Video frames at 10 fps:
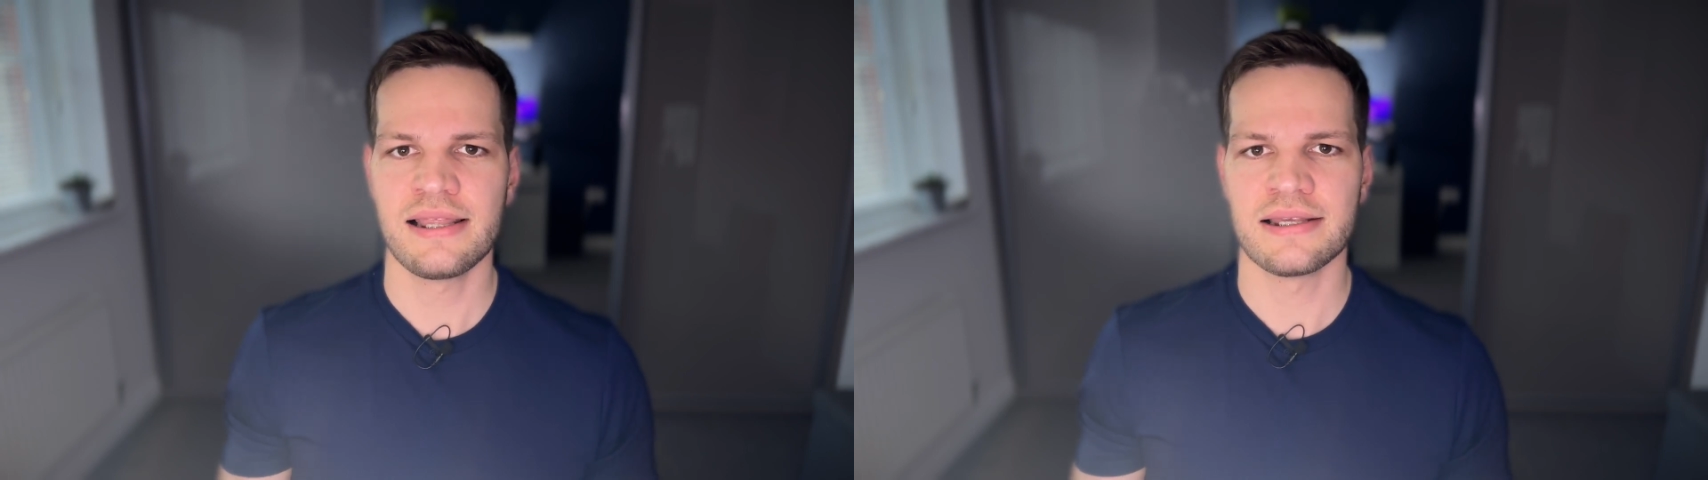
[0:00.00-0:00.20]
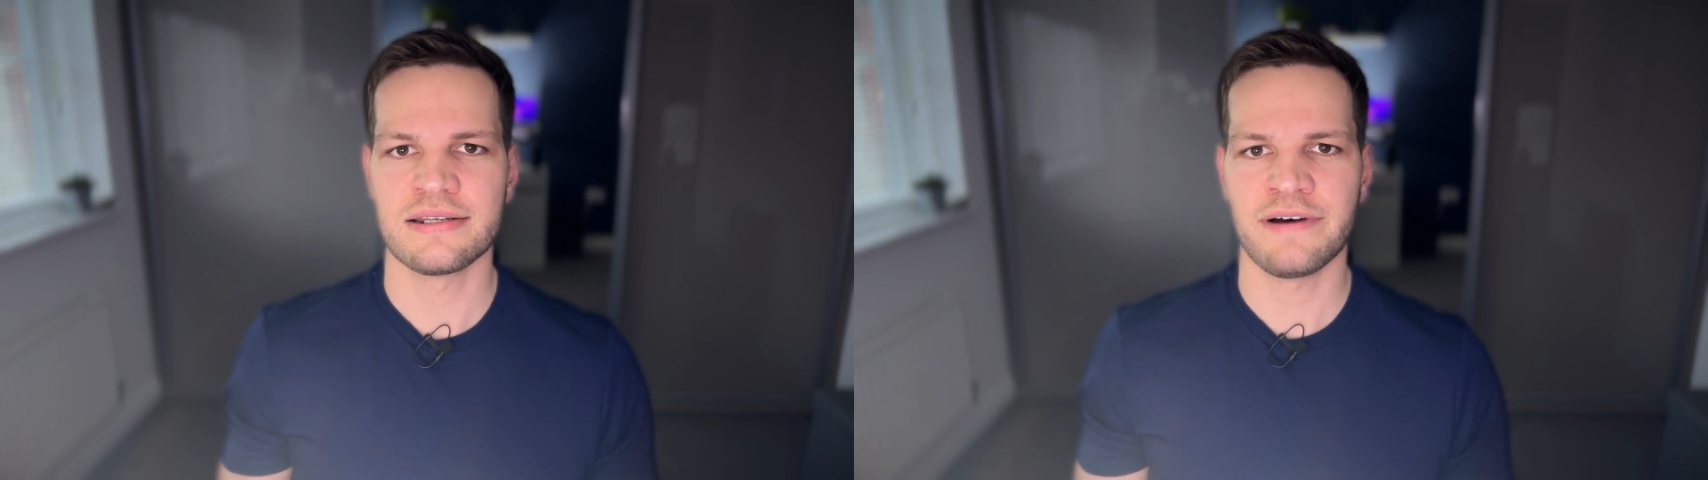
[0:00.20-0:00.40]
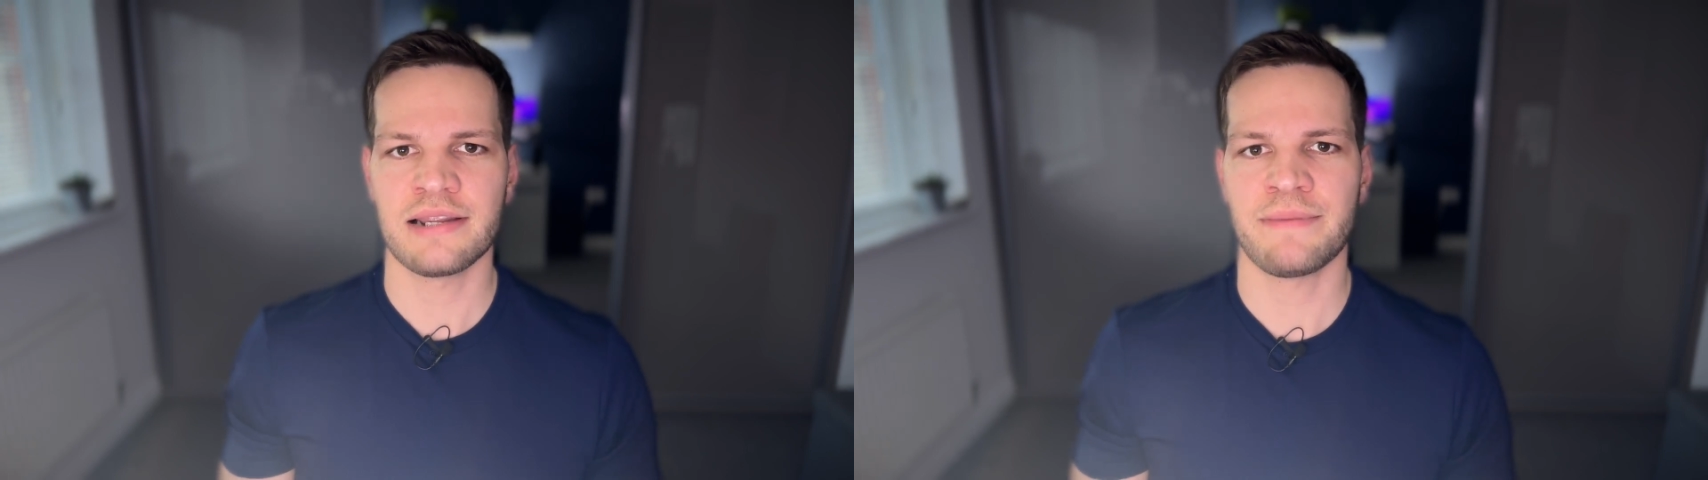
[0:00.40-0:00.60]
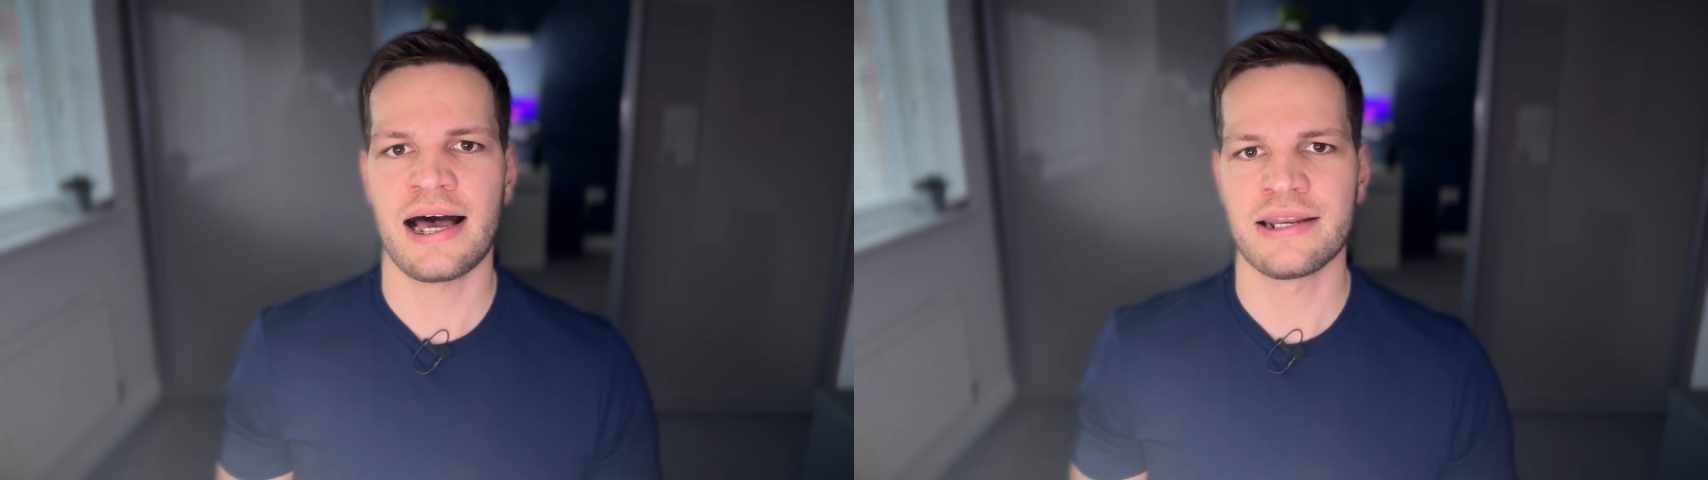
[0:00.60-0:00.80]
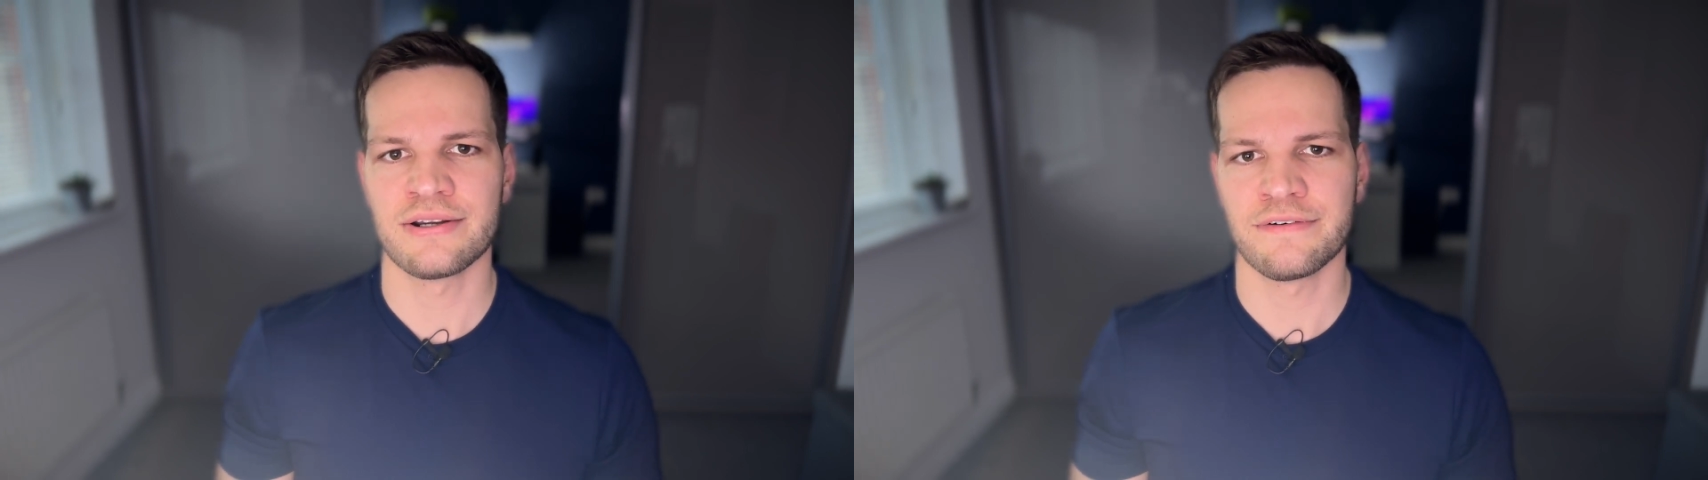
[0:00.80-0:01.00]
that developer
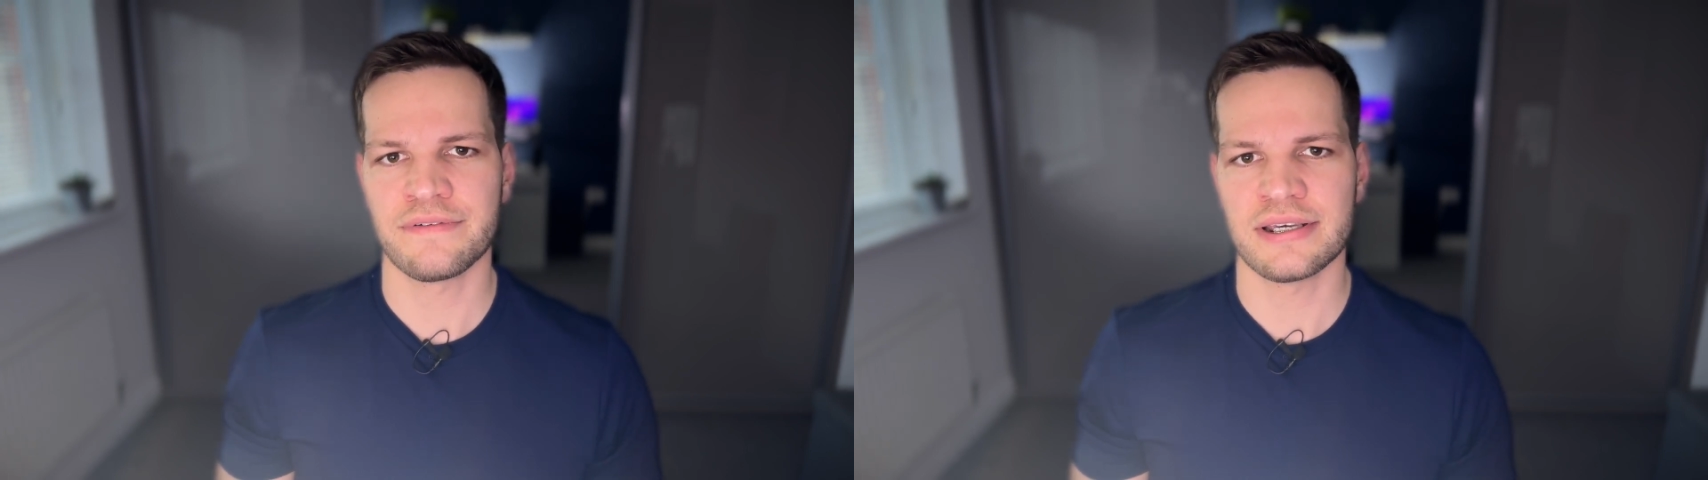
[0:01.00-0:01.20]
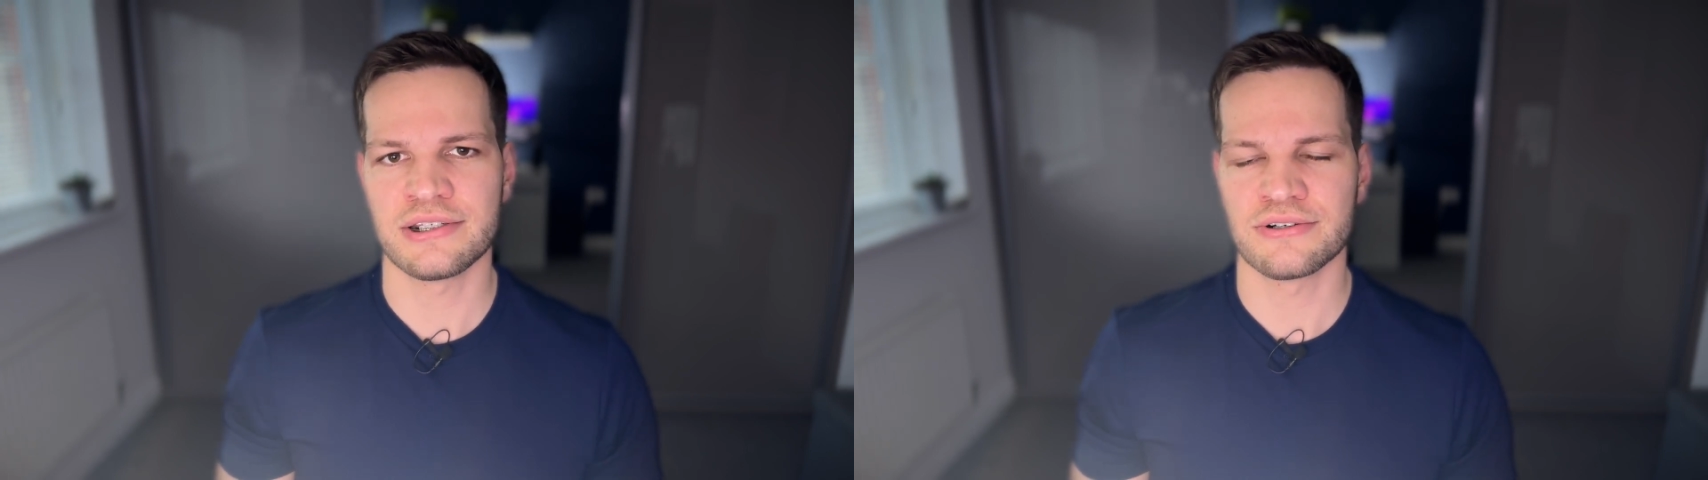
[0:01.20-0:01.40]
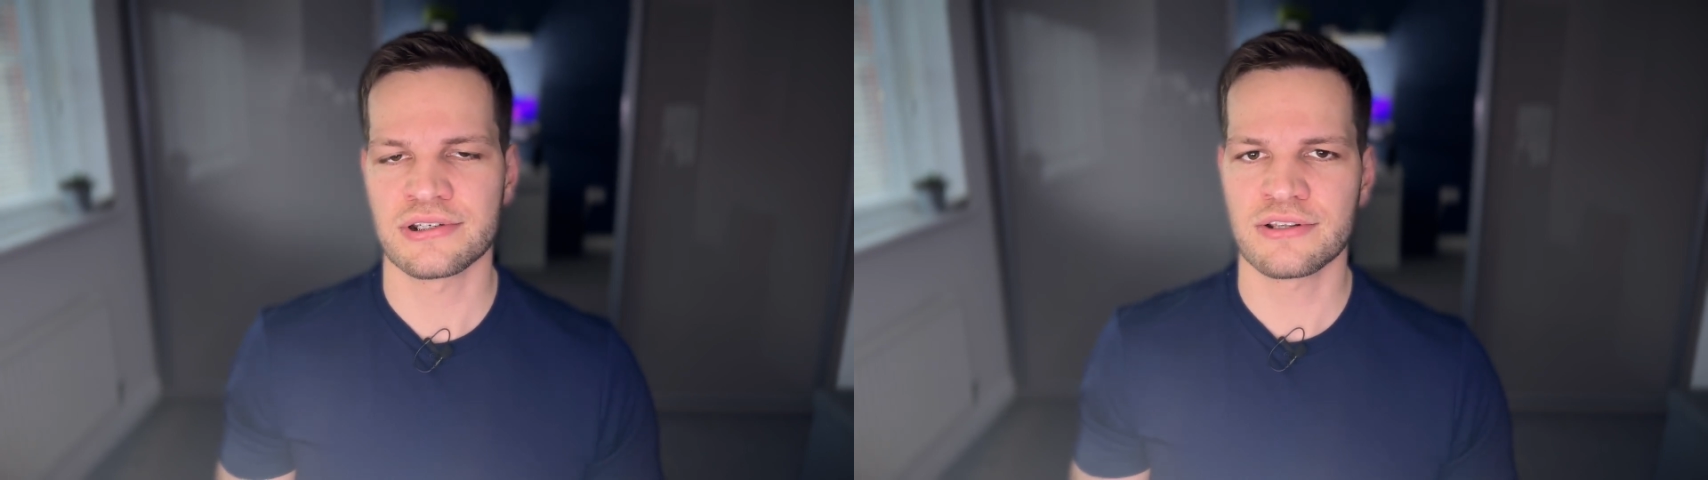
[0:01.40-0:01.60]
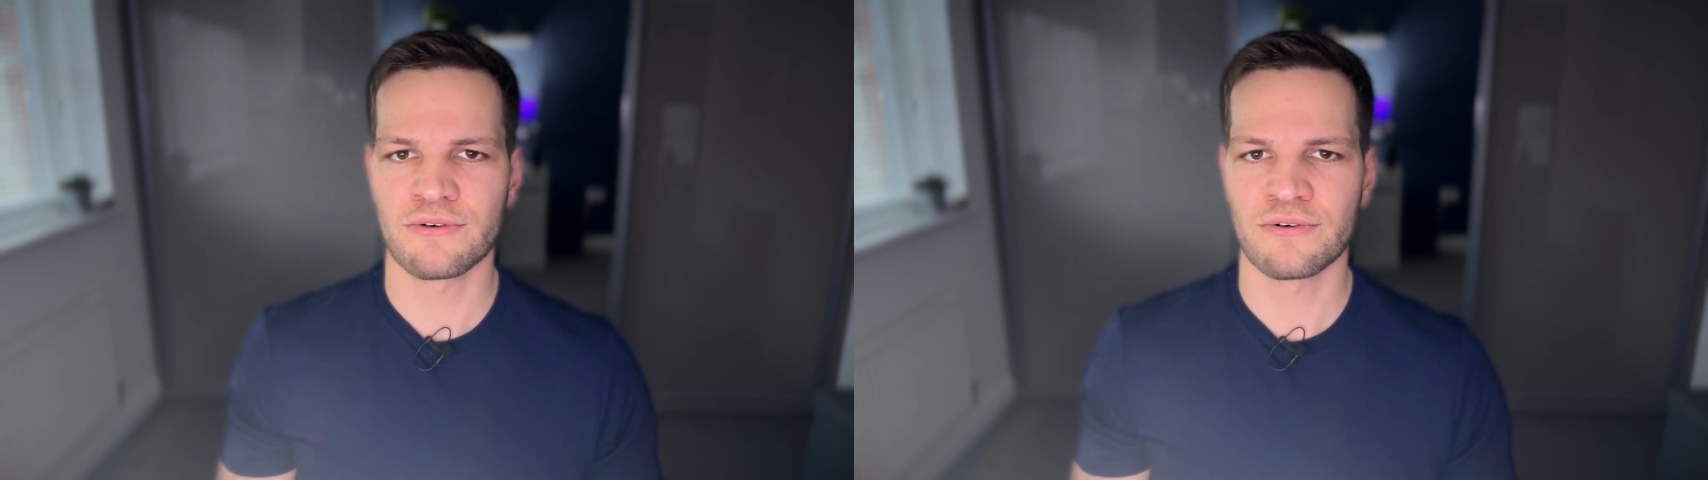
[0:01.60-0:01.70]
handoff is just